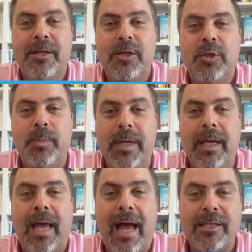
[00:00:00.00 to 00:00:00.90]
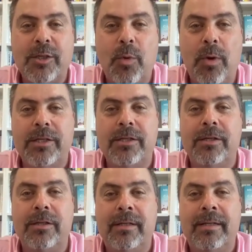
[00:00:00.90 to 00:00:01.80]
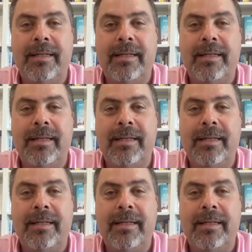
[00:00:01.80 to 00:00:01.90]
speak, ask question.